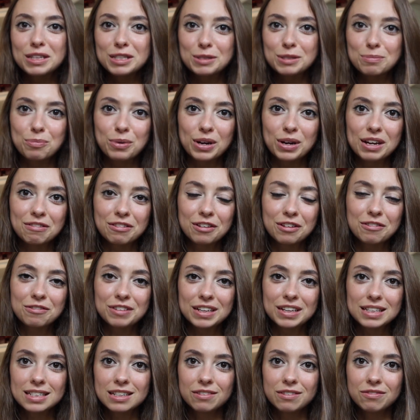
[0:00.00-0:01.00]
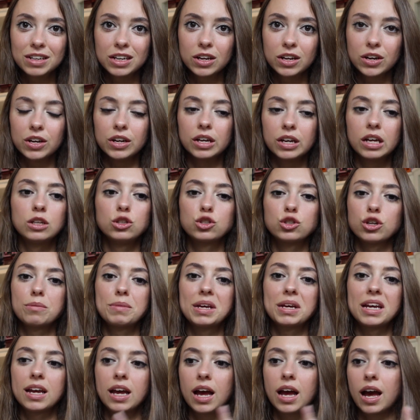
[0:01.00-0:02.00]
this brief festive video. Enjoy
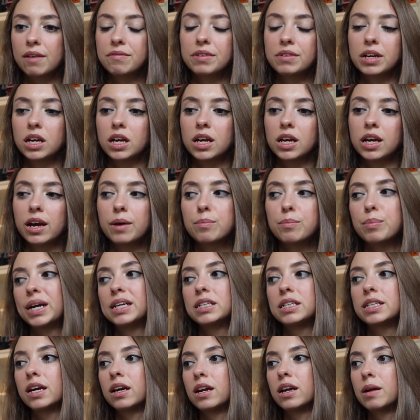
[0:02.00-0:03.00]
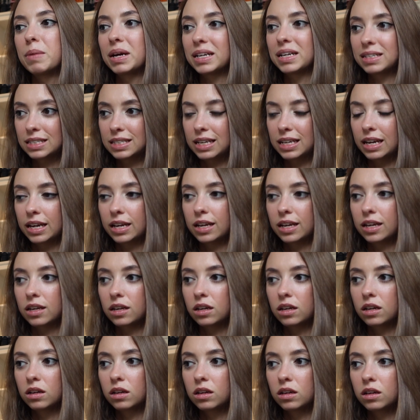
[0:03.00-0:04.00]
me having a breakdown about
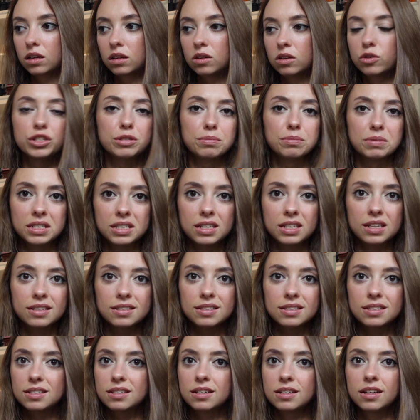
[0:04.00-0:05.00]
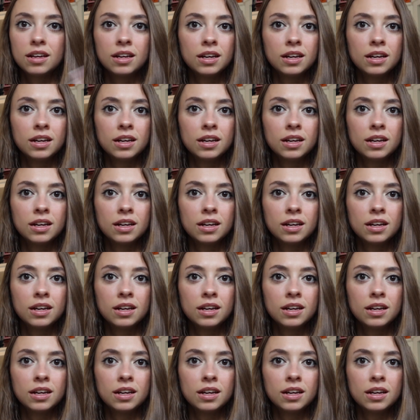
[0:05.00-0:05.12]
saying Christmasiest.